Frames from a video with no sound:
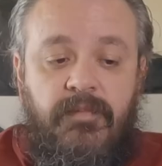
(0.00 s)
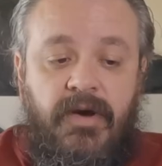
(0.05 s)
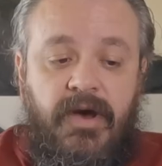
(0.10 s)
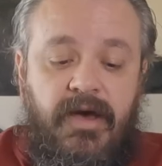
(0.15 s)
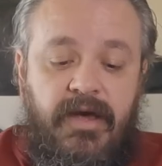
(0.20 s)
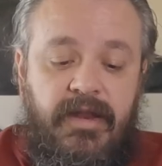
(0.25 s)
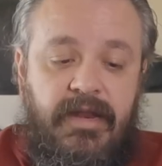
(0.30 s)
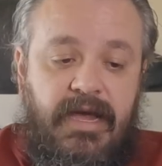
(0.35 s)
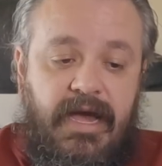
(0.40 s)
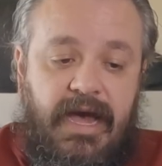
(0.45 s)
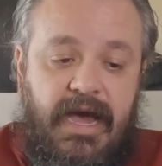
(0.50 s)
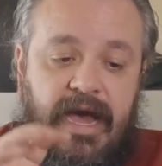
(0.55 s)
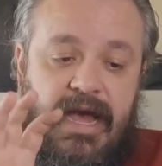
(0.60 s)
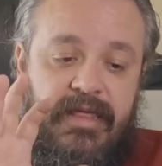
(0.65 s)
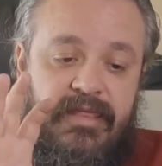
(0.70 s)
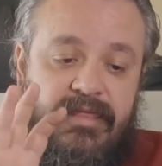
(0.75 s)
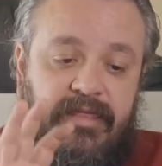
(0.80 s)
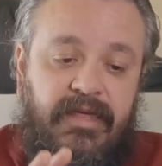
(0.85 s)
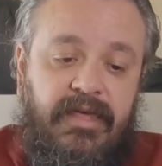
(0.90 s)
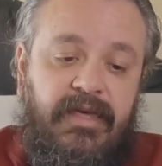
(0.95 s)
but
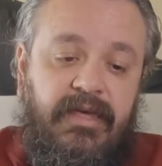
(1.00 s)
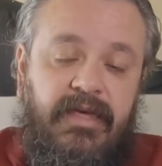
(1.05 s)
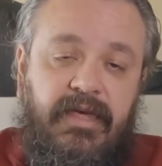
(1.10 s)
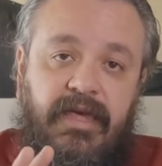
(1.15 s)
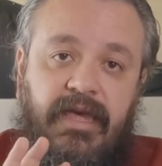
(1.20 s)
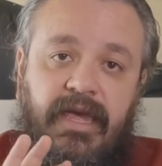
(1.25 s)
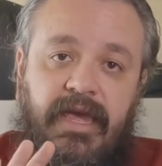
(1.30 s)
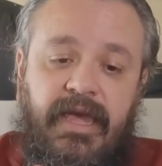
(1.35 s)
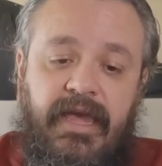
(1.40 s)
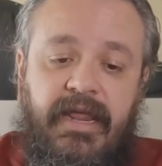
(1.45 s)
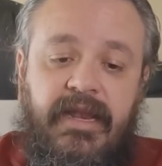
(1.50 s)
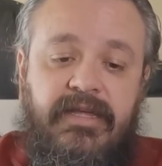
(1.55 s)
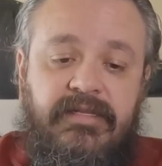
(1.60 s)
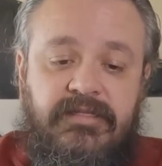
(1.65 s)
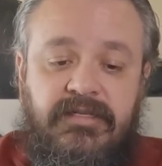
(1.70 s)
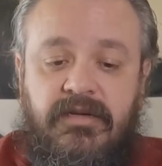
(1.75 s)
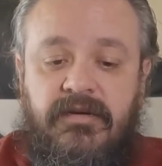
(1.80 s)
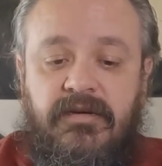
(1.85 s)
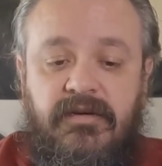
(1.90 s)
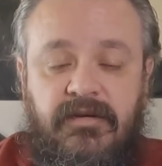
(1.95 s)
I think in
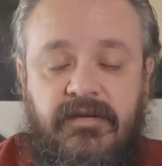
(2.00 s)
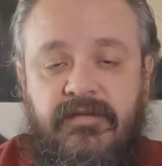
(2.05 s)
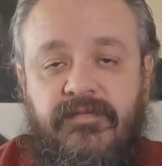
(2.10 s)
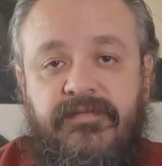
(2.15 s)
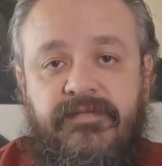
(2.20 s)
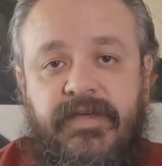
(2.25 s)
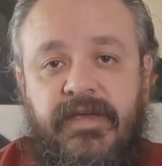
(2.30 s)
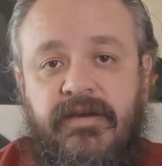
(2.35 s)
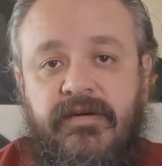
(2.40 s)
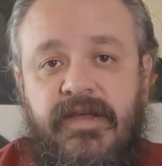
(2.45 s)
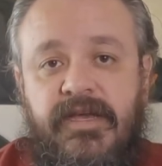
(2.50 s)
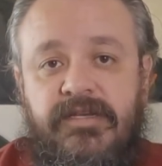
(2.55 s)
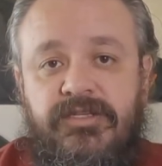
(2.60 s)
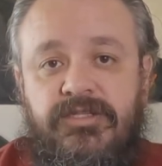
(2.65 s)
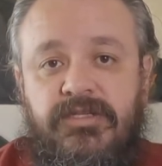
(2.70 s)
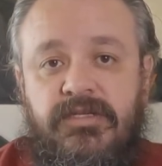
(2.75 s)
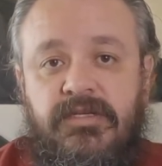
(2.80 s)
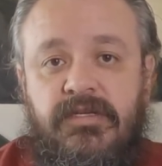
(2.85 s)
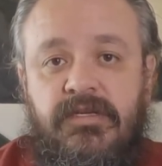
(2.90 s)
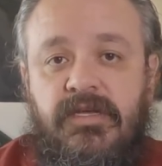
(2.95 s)
its current
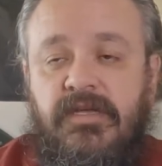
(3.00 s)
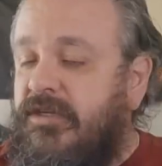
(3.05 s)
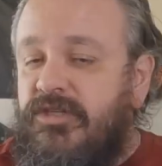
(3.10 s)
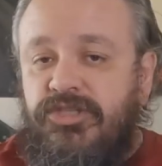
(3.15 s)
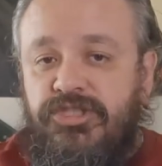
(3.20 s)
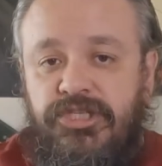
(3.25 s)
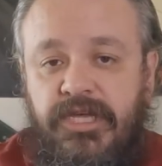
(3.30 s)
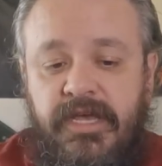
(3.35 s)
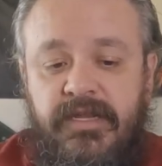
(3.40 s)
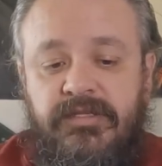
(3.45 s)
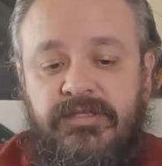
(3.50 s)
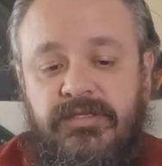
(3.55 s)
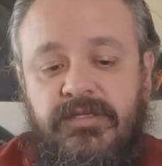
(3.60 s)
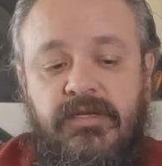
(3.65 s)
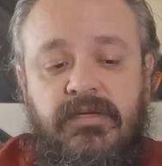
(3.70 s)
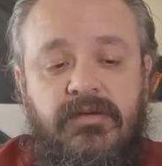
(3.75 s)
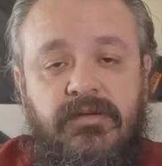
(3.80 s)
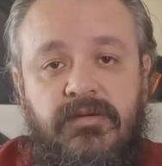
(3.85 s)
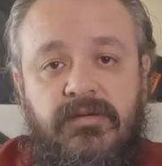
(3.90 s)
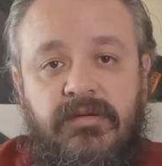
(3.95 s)
configuration, the Gen
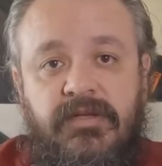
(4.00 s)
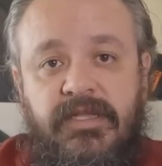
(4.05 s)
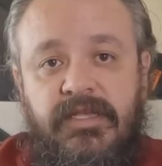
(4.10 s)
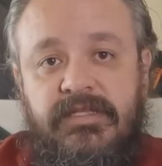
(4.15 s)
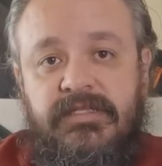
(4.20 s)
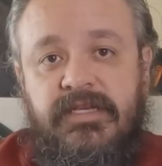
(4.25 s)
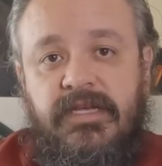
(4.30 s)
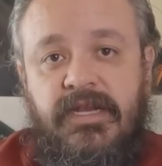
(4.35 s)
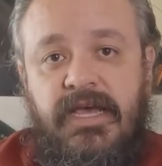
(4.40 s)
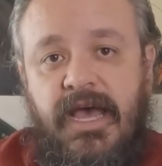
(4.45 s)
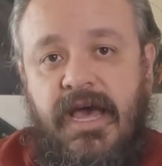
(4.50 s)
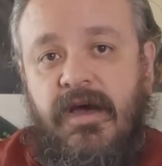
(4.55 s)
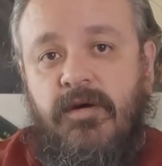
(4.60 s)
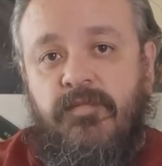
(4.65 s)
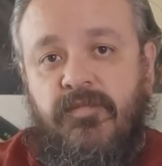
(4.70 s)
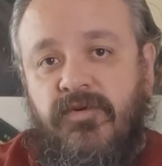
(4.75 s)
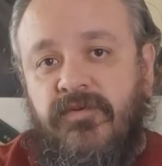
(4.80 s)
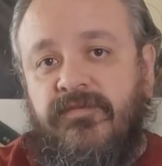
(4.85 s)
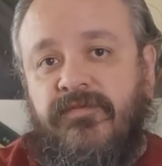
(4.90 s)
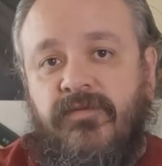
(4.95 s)
2 is gonna
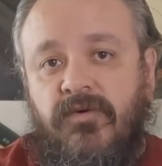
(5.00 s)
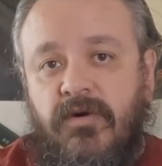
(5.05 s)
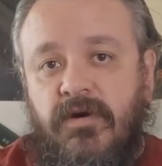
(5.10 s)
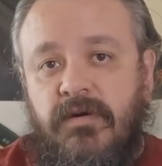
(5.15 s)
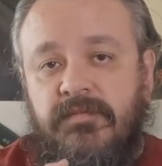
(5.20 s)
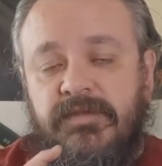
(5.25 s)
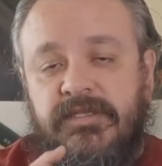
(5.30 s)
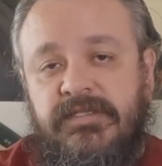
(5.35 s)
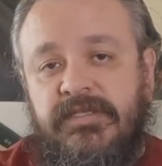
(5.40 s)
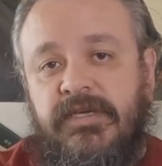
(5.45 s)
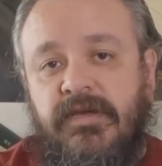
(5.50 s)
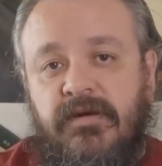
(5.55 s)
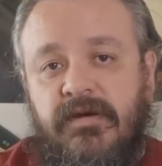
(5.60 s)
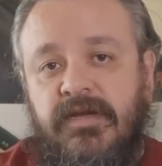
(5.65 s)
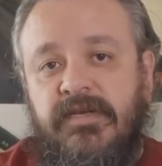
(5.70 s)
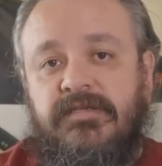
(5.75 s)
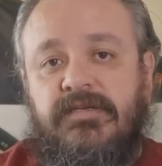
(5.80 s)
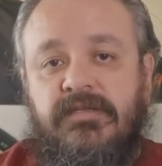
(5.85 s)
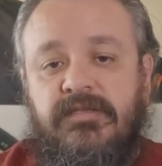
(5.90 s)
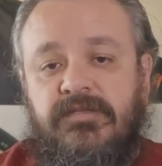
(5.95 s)
outperform the
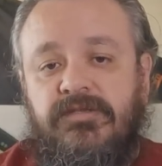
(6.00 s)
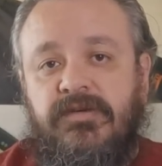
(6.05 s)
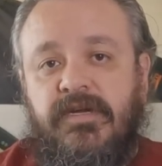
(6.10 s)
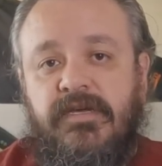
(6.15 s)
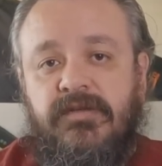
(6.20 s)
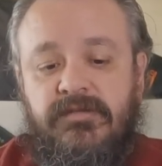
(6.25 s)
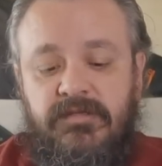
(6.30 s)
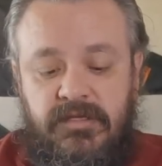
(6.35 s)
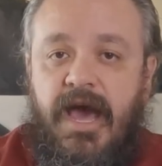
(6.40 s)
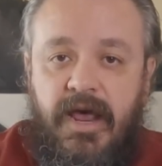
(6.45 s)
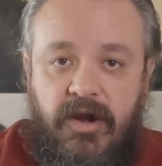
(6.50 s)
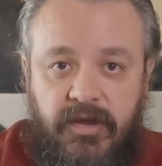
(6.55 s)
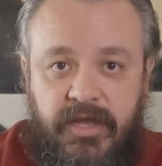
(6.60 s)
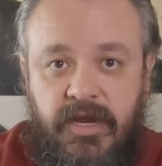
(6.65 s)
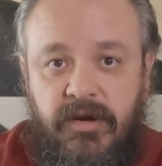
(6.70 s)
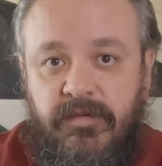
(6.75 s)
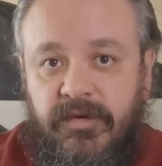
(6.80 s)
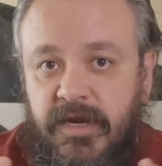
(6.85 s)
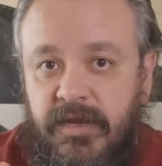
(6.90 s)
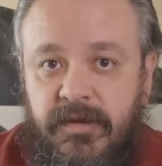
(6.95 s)
TRX on the trails. I don't
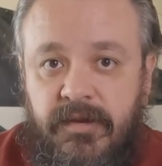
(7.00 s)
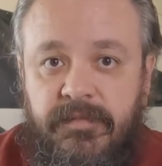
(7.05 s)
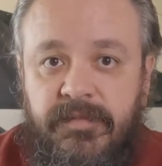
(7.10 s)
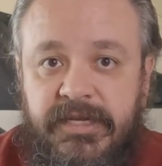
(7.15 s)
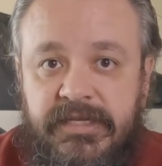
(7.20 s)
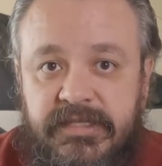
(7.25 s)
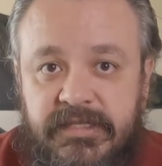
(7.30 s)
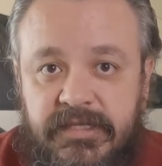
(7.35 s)
care what anybody